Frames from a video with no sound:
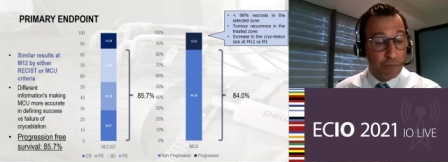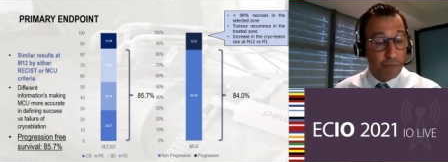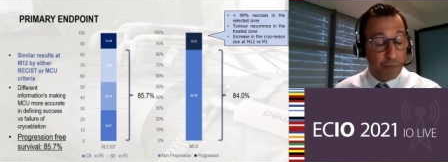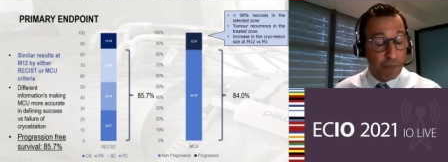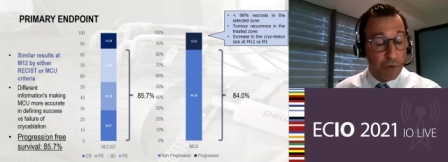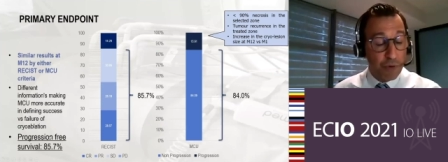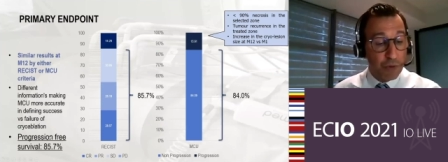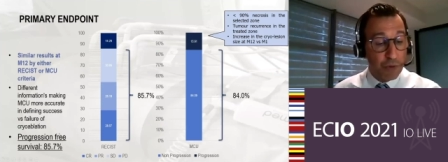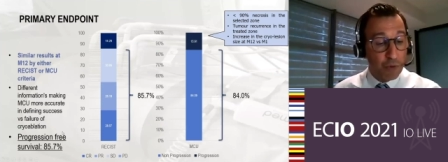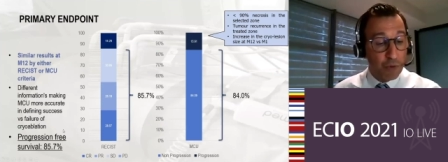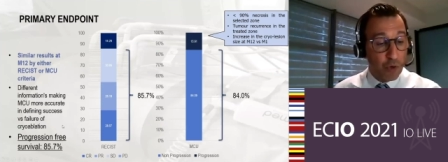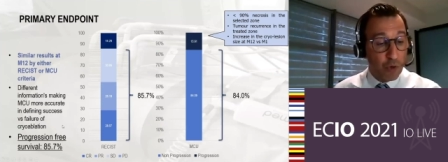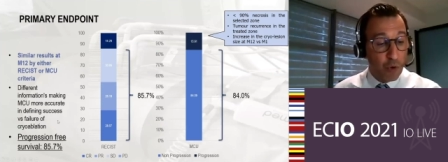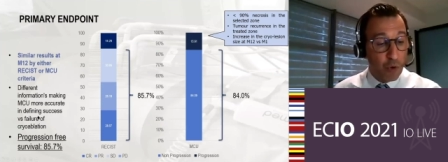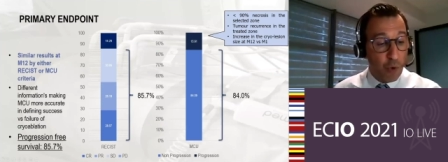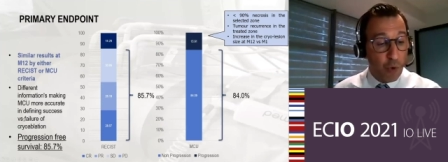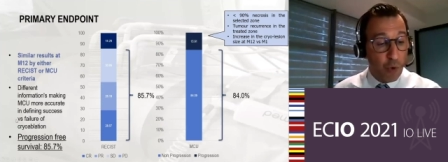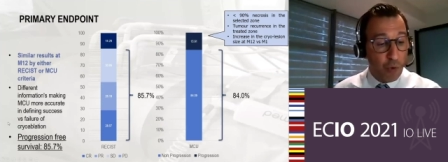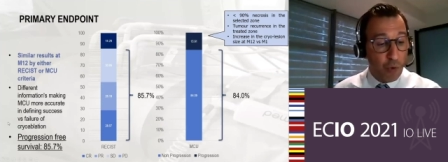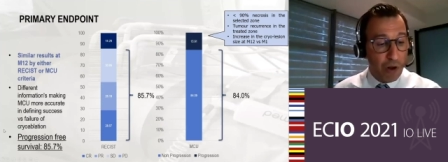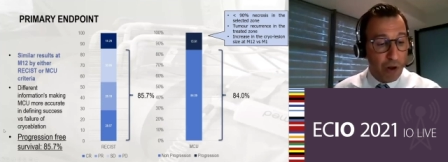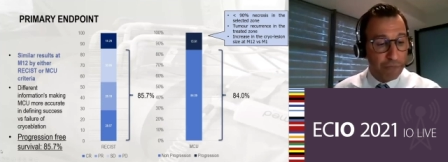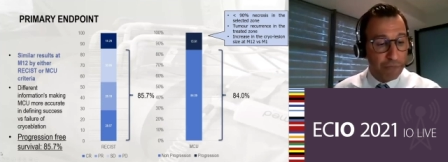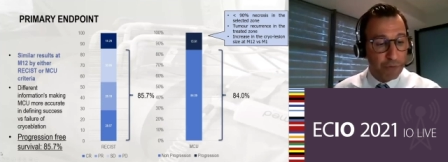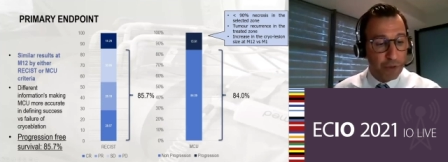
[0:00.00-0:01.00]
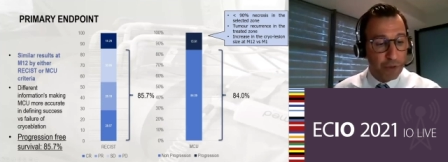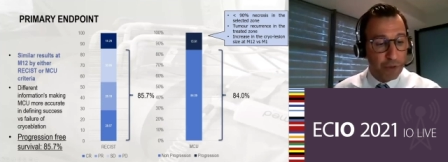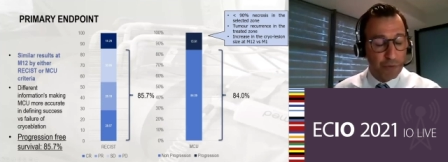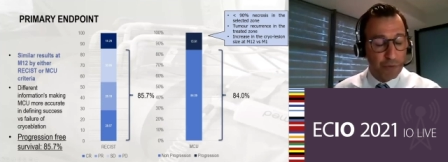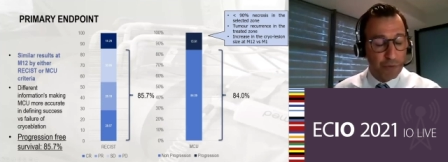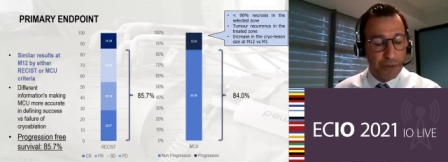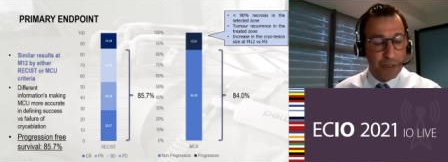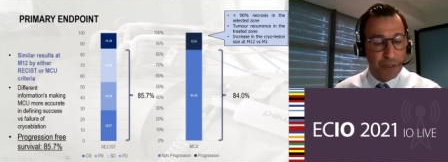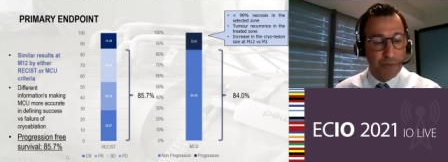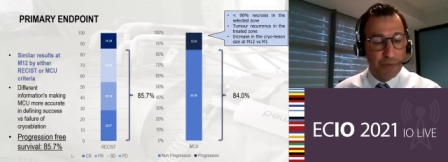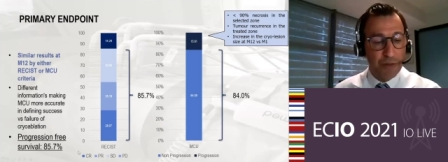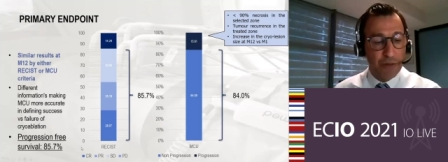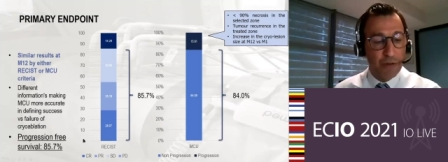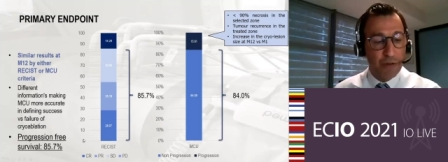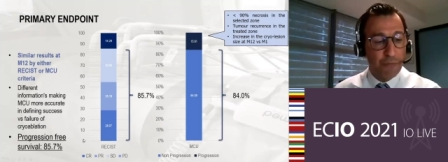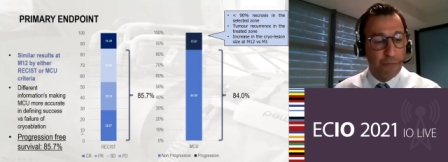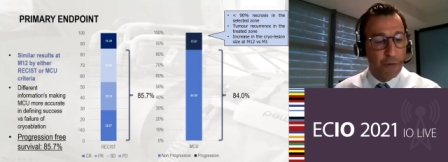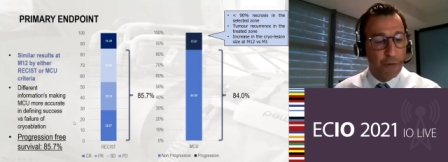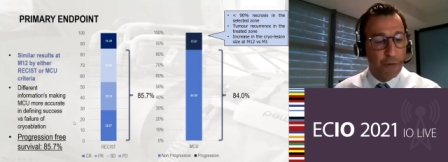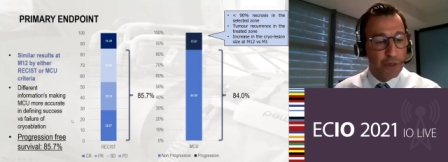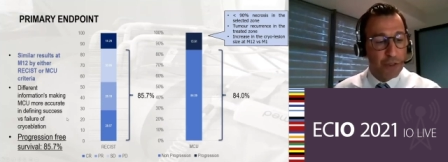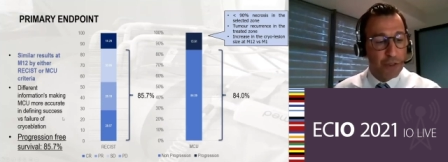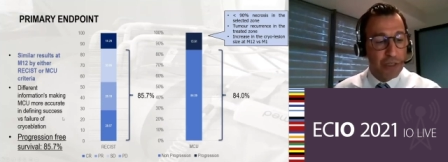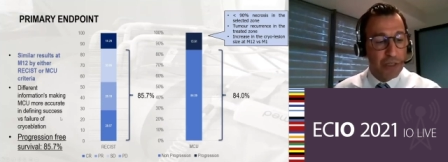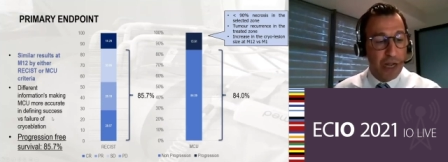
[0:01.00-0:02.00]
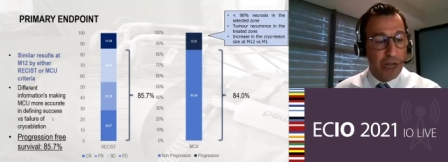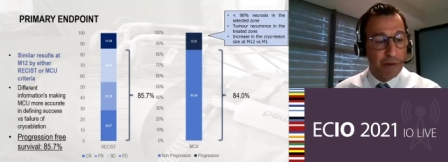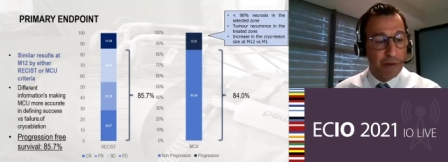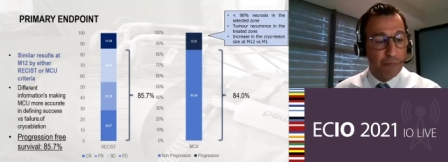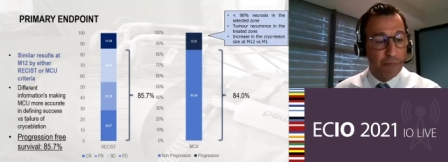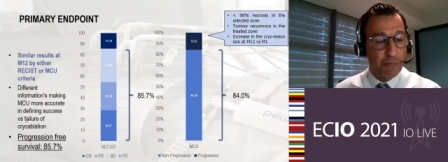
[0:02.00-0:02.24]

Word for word: the goal of the treatment the first time,